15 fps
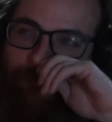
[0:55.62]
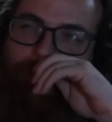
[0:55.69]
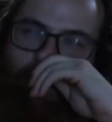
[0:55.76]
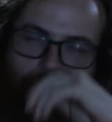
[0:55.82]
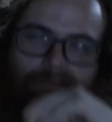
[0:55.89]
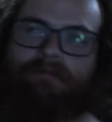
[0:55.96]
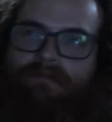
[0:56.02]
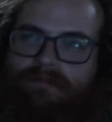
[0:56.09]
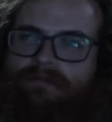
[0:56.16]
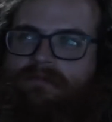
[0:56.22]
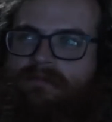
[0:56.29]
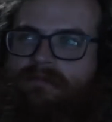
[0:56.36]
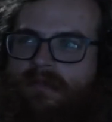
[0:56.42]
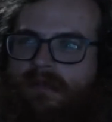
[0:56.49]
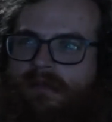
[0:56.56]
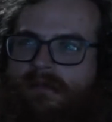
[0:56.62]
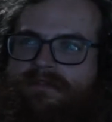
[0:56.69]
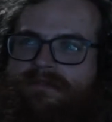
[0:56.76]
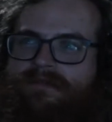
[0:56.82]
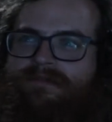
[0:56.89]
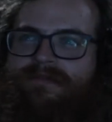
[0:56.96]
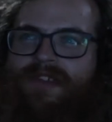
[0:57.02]
One shot,
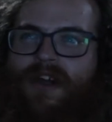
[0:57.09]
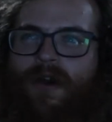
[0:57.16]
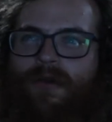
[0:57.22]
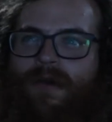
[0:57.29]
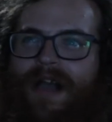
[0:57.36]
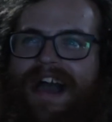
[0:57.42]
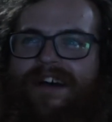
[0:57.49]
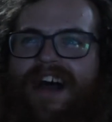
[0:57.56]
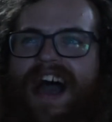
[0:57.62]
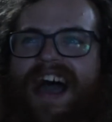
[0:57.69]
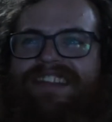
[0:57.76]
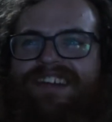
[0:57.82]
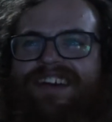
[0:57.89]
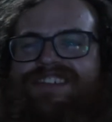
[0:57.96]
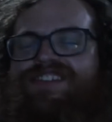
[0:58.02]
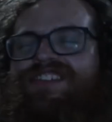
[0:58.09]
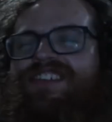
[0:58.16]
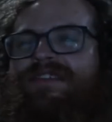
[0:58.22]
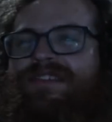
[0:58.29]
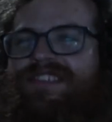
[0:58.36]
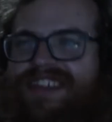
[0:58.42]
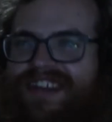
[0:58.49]
Oh wow, I thought she
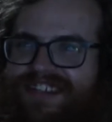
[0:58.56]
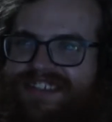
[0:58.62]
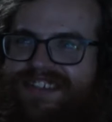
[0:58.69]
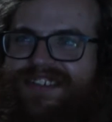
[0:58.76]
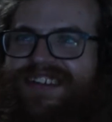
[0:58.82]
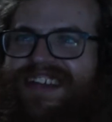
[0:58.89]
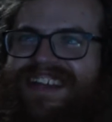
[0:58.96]
was gonna do it.